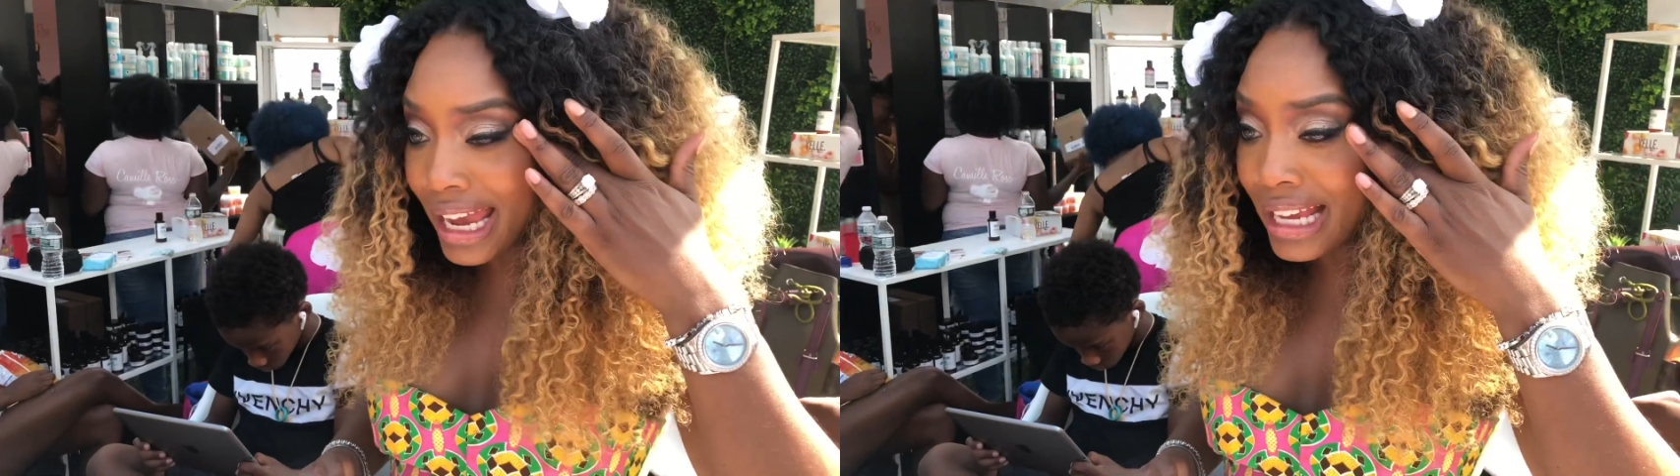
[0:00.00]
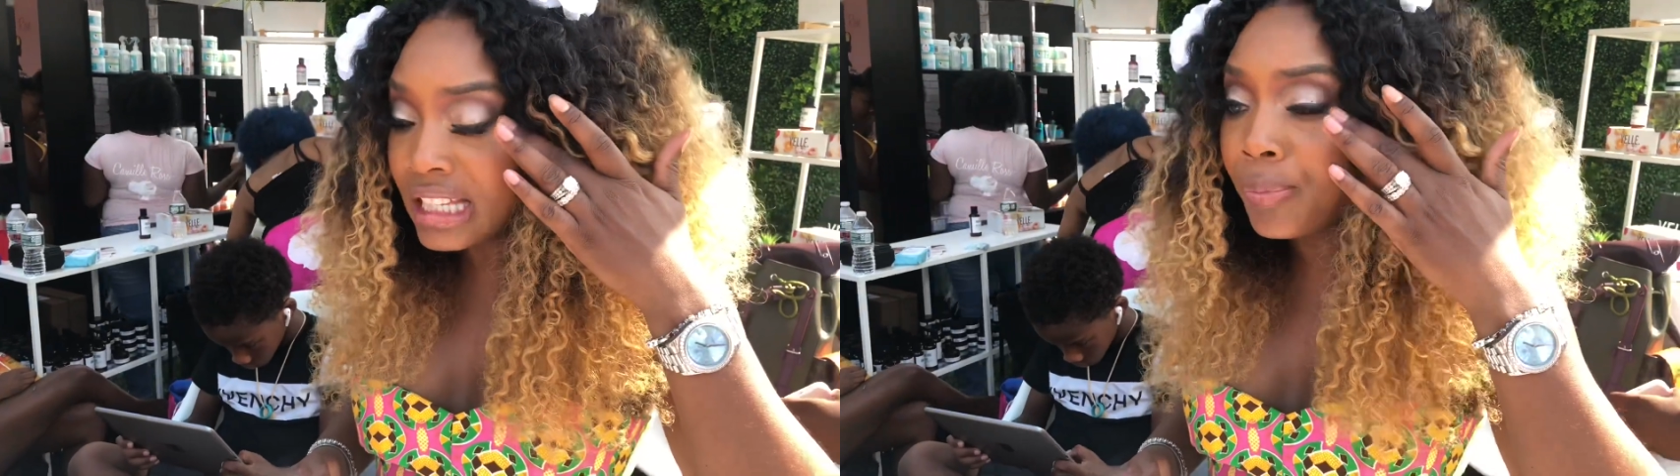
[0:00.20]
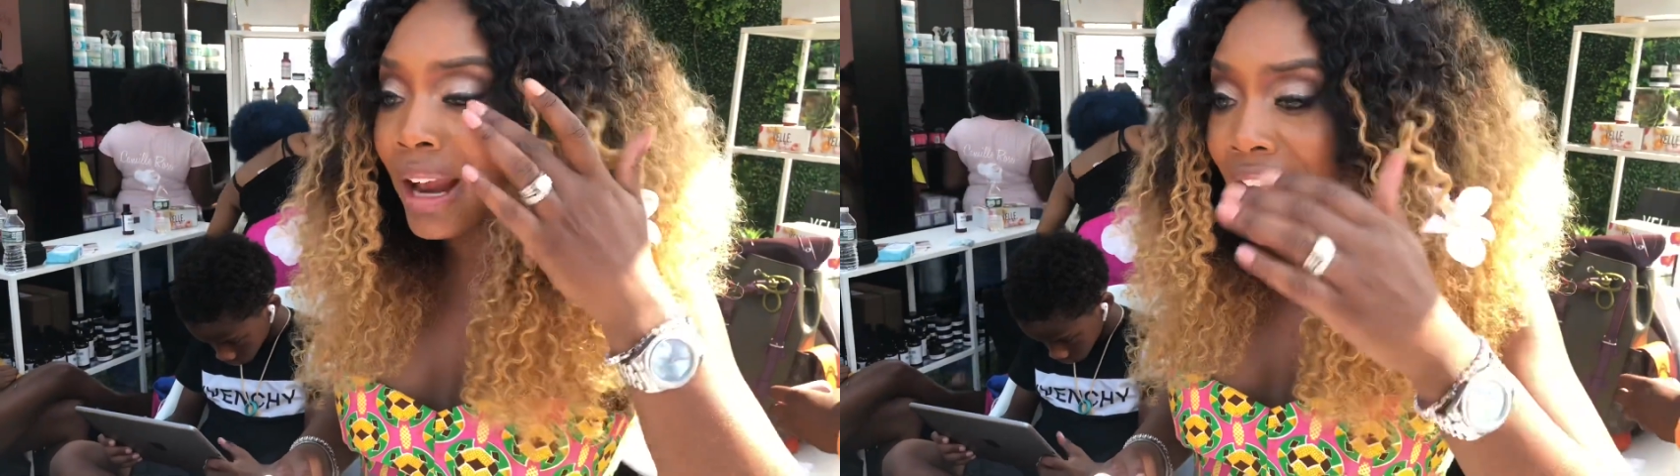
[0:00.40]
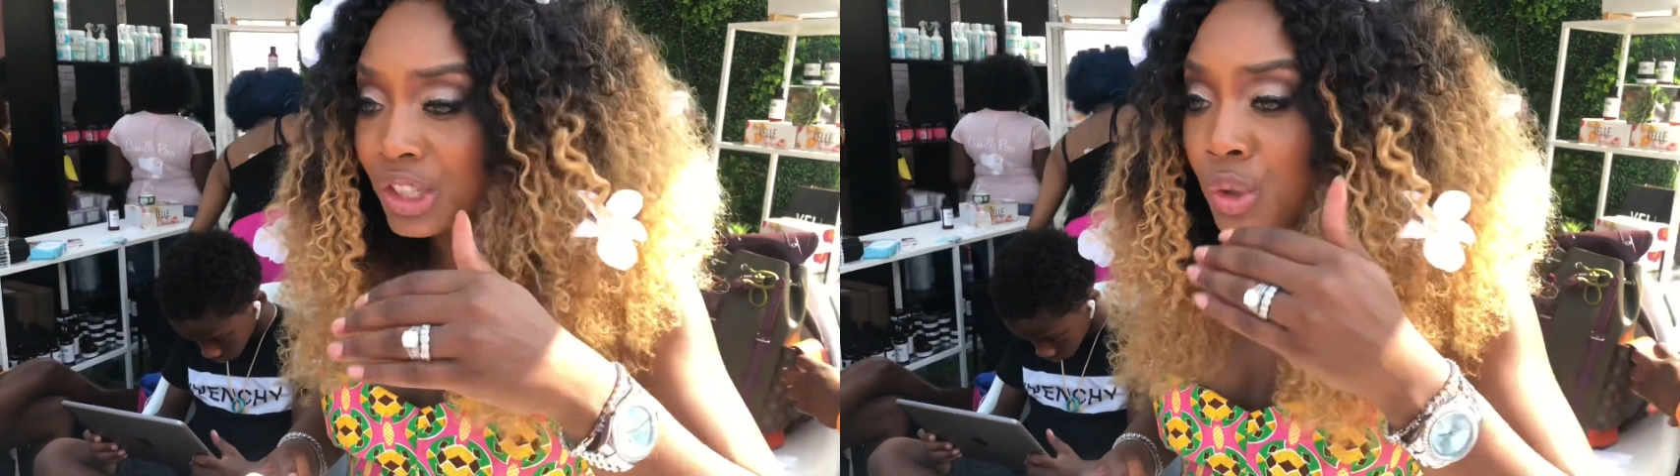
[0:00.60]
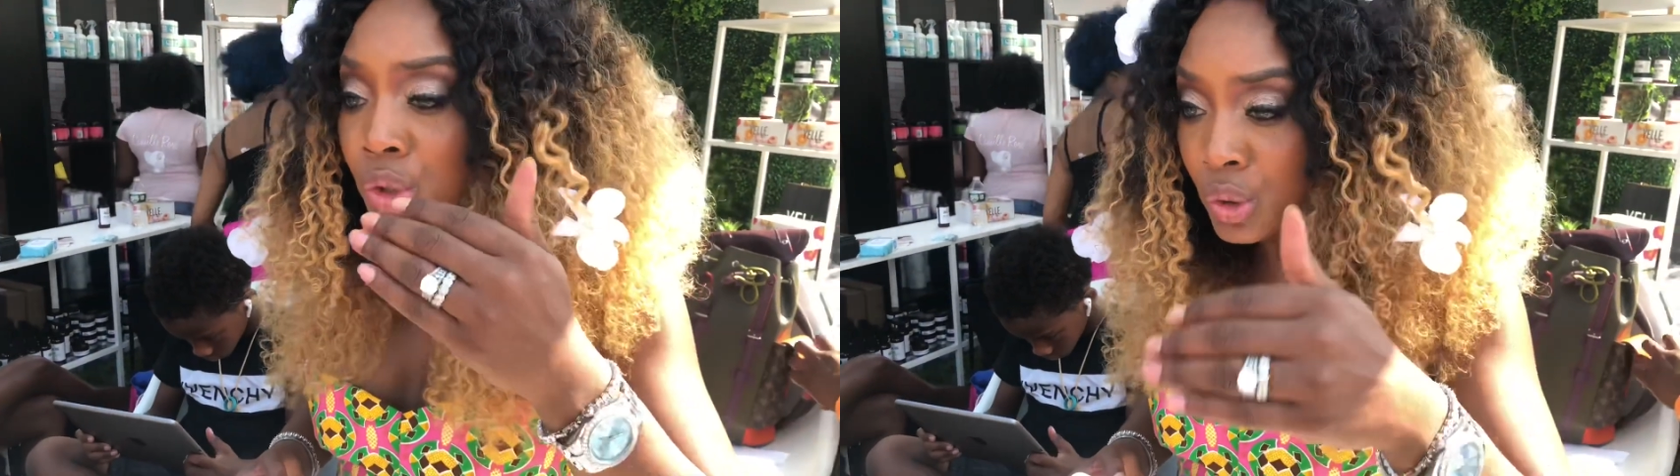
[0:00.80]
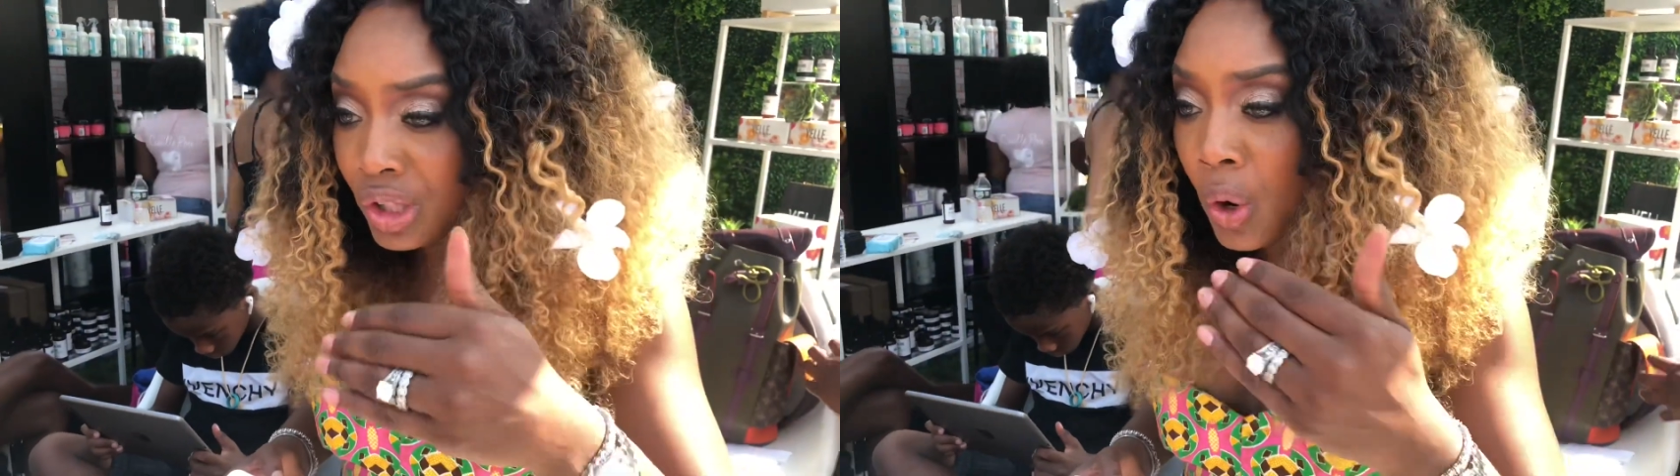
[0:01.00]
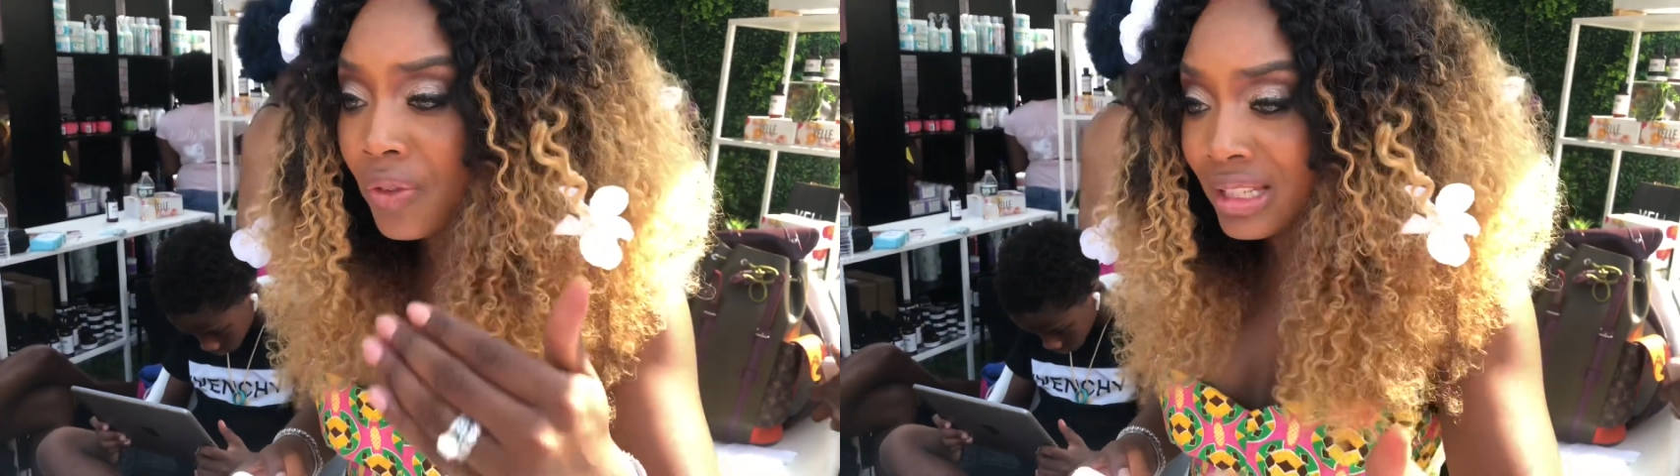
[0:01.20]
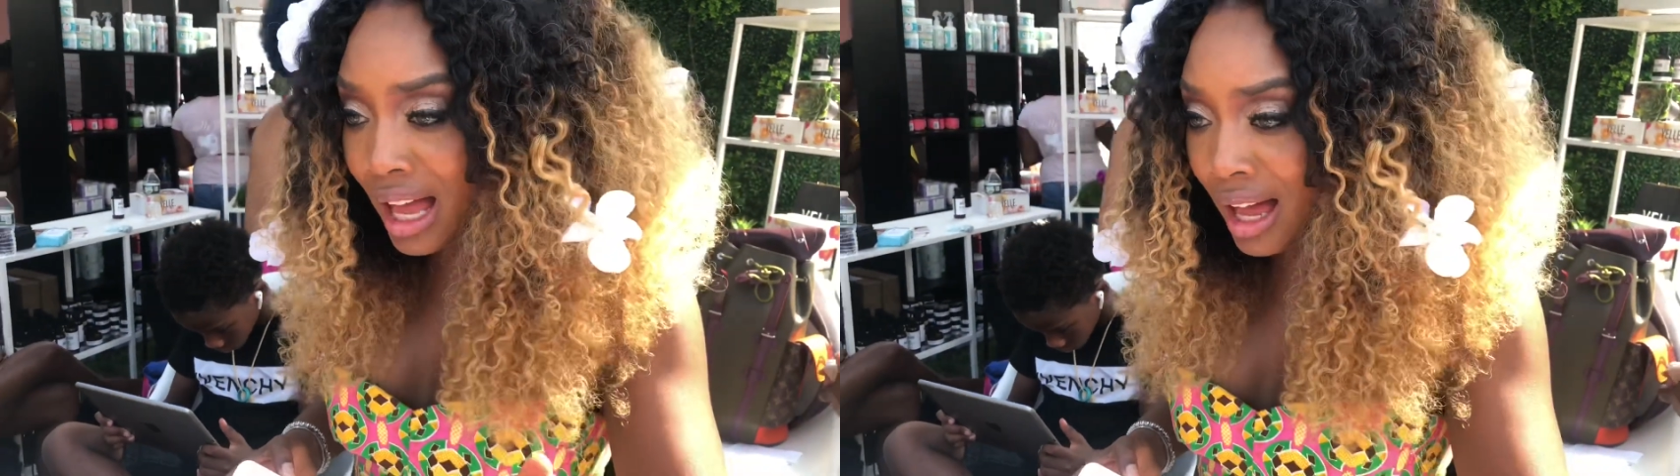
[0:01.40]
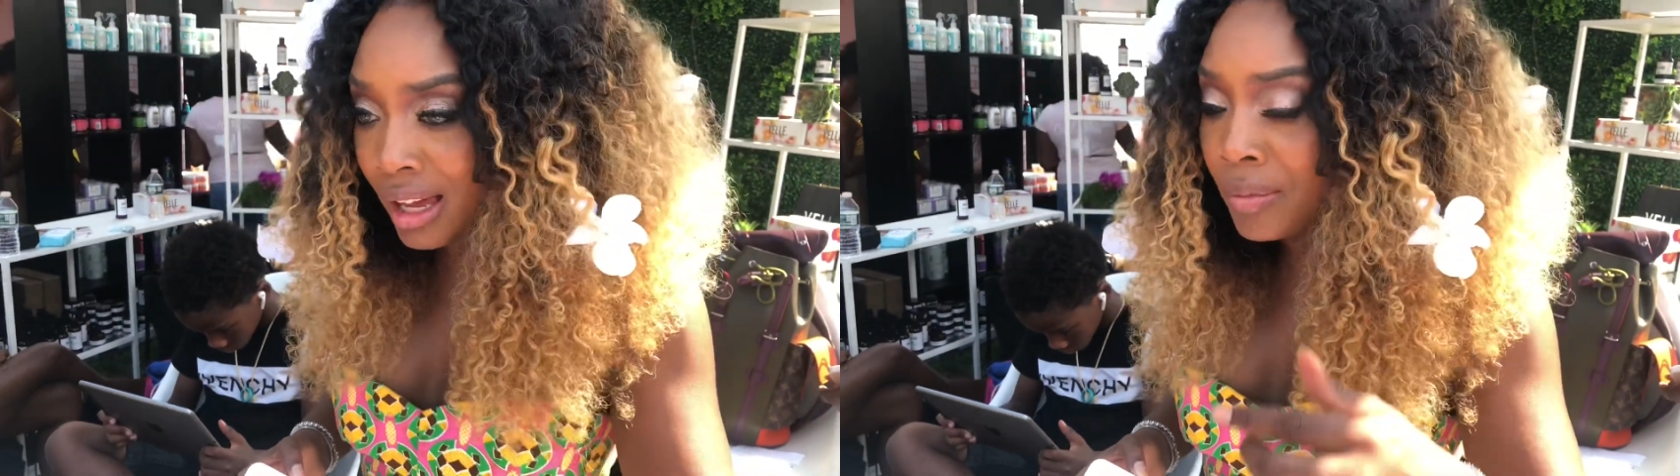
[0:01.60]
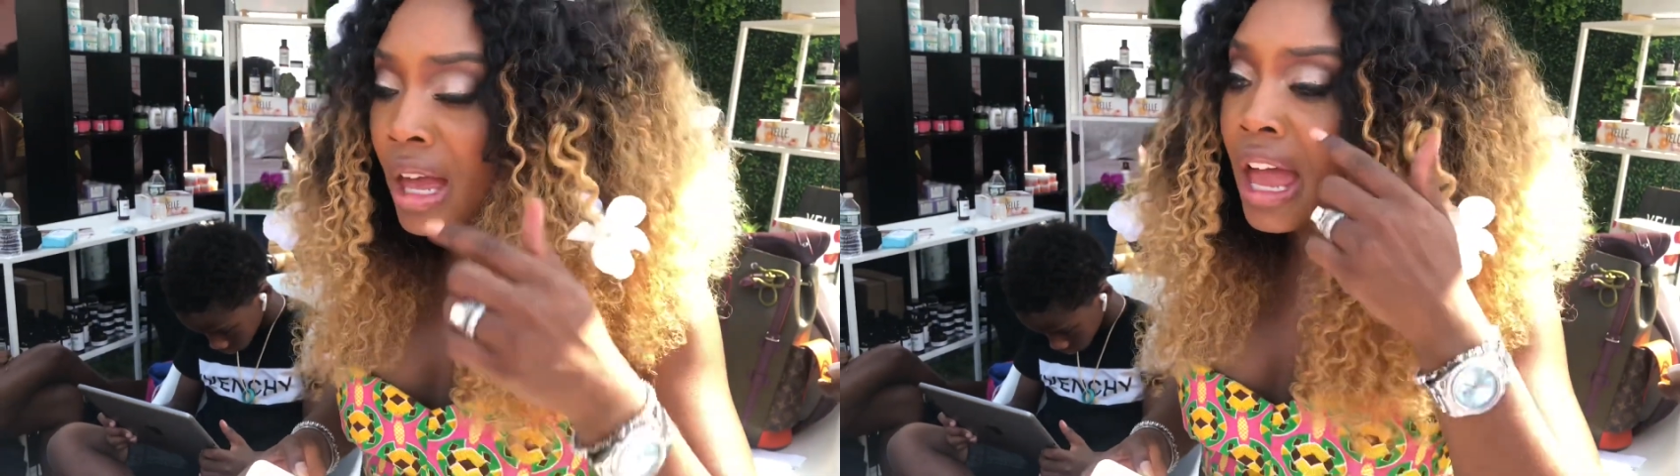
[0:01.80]
tightens. But as you use it over
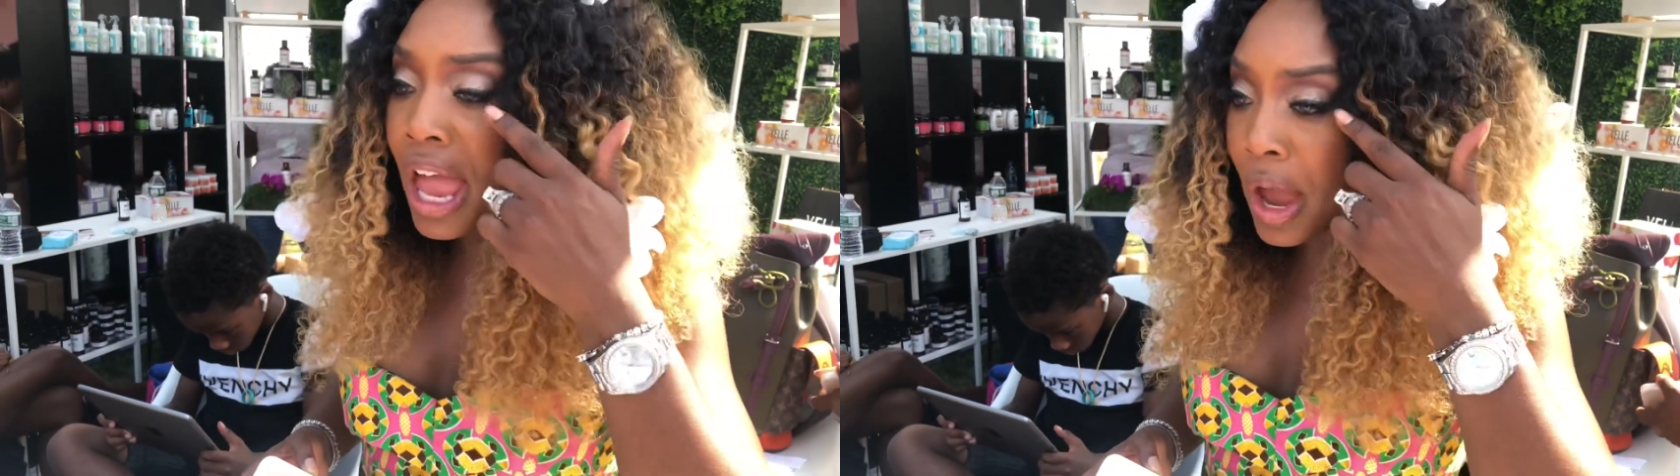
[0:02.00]
time,